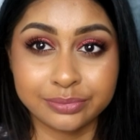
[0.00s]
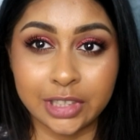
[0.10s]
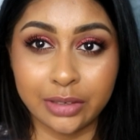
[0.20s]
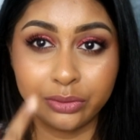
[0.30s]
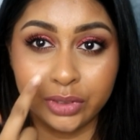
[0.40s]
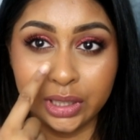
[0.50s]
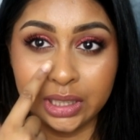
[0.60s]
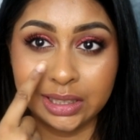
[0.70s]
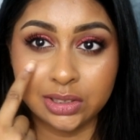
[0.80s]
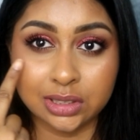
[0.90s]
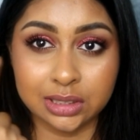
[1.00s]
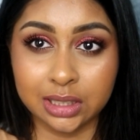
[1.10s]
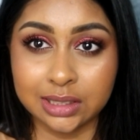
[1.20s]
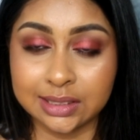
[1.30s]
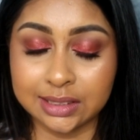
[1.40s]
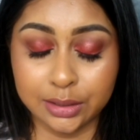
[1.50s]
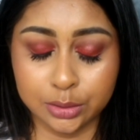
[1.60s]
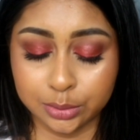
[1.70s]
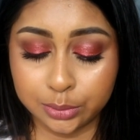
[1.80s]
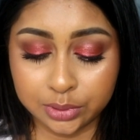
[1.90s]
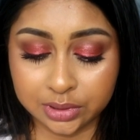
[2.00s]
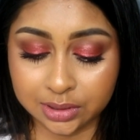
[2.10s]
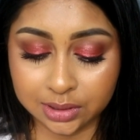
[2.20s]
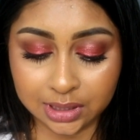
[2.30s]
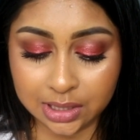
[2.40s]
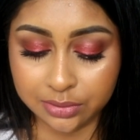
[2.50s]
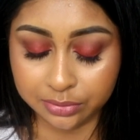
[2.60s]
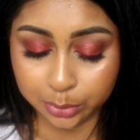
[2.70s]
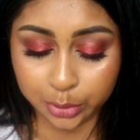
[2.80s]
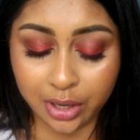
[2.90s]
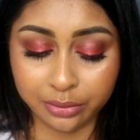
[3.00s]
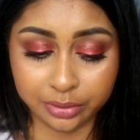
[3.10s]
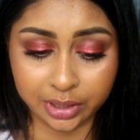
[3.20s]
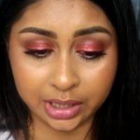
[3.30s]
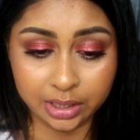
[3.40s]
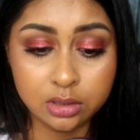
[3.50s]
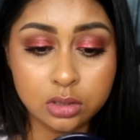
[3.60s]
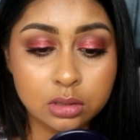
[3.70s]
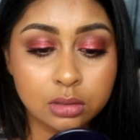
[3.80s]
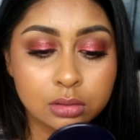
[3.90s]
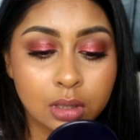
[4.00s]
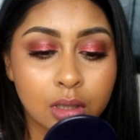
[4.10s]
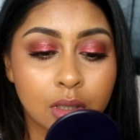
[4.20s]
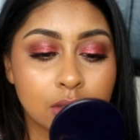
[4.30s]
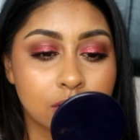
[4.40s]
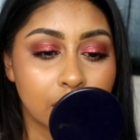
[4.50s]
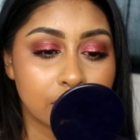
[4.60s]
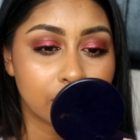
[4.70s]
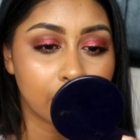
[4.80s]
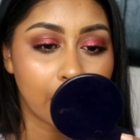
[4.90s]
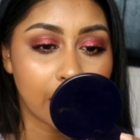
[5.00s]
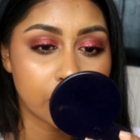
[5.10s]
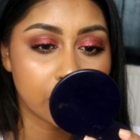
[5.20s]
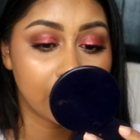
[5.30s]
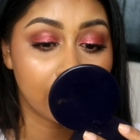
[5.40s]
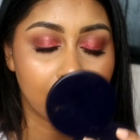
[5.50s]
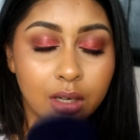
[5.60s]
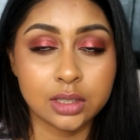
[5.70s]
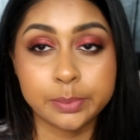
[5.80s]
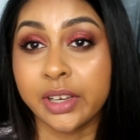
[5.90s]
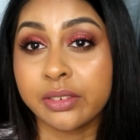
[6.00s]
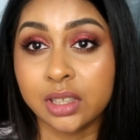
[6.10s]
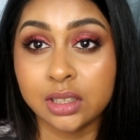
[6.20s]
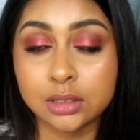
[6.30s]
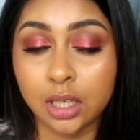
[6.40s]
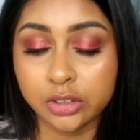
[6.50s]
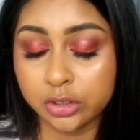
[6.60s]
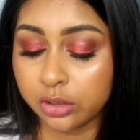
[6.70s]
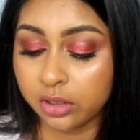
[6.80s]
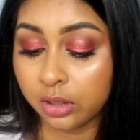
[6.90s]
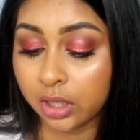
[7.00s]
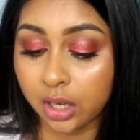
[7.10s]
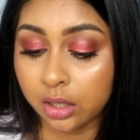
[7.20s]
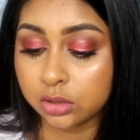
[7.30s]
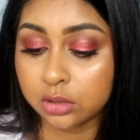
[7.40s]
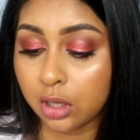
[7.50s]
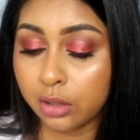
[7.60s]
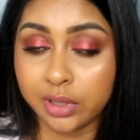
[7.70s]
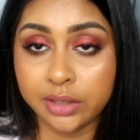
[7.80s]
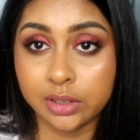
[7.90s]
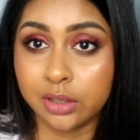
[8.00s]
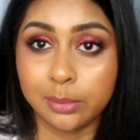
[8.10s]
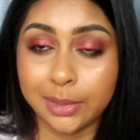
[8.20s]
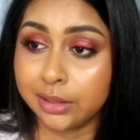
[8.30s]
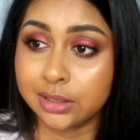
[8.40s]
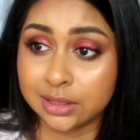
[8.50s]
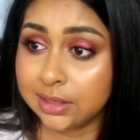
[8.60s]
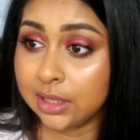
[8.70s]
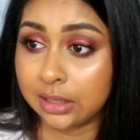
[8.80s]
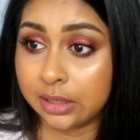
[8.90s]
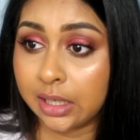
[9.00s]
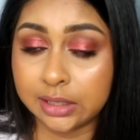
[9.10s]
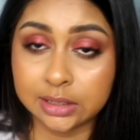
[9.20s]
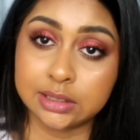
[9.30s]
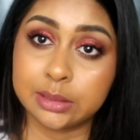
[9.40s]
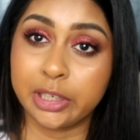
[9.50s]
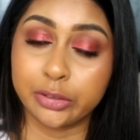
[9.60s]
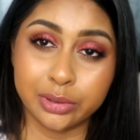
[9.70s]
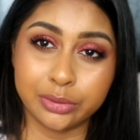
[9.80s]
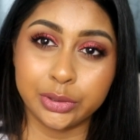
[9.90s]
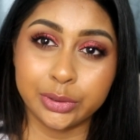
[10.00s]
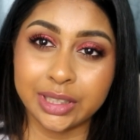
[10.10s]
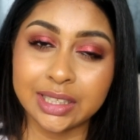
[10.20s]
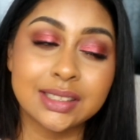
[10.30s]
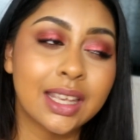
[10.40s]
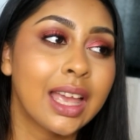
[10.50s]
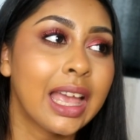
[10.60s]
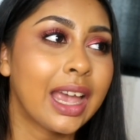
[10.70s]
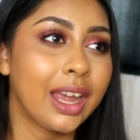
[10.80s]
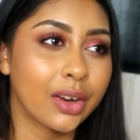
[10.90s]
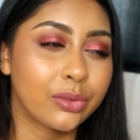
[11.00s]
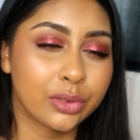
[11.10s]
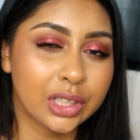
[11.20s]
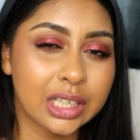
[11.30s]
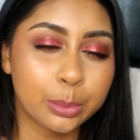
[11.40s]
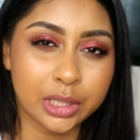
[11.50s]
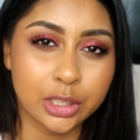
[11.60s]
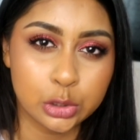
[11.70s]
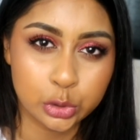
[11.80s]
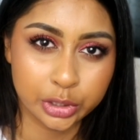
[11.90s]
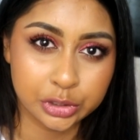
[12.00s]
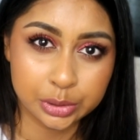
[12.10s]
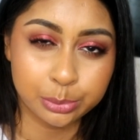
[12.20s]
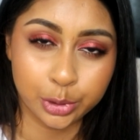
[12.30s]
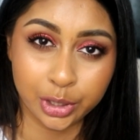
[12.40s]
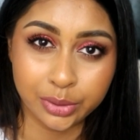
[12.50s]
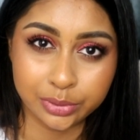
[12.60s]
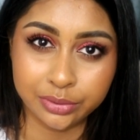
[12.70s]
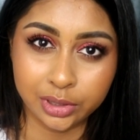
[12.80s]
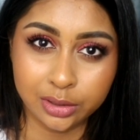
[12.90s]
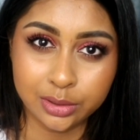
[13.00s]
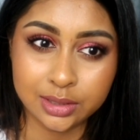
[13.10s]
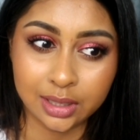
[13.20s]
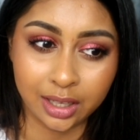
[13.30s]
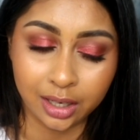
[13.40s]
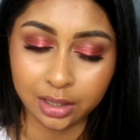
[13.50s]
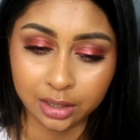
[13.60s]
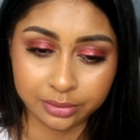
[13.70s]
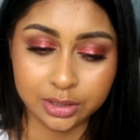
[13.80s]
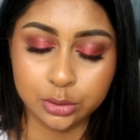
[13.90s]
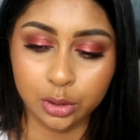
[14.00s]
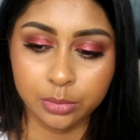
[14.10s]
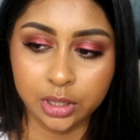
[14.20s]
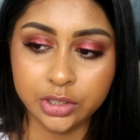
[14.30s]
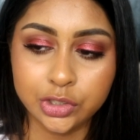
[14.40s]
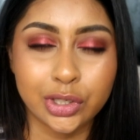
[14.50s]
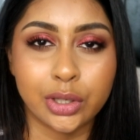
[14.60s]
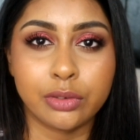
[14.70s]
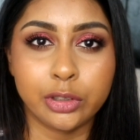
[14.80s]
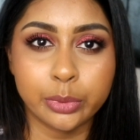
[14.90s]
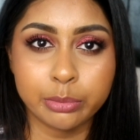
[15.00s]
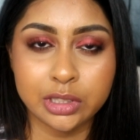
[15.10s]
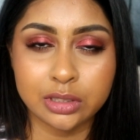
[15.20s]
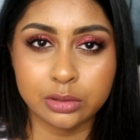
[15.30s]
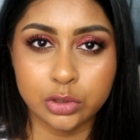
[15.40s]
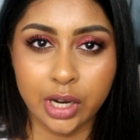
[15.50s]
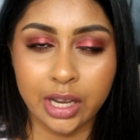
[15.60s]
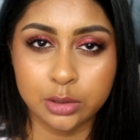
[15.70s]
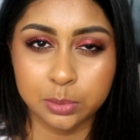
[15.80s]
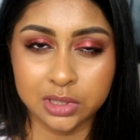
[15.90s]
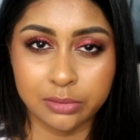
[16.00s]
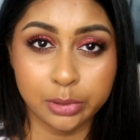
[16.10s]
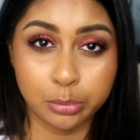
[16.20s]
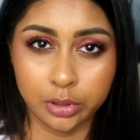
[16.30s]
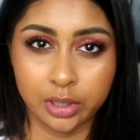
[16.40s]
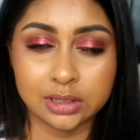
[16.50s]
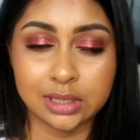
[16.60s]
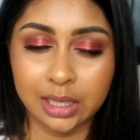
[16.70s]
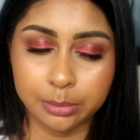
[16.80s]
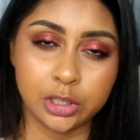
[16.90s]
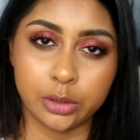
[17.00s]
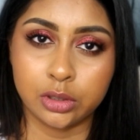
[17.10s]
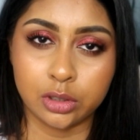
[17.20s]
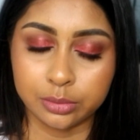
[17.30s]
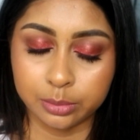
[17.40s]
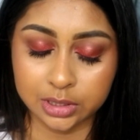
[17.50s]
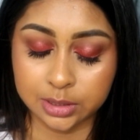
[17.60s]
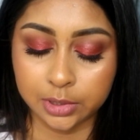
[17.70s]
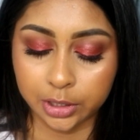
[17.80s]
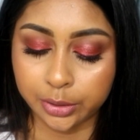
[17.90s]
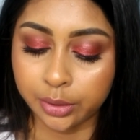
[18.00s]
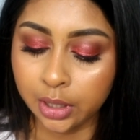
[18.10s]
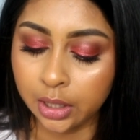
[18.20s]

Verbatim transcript: It really just conceals, it's full coverage, doesn't go ashy, and the colour's perfect. I don't know, like, I just can't rave enough about this concealer that I need to make a review on this, and I've really been enjoying doing product reviews. Like, I love it so much. So if you want me to try out a specific product, let me know in the comments below.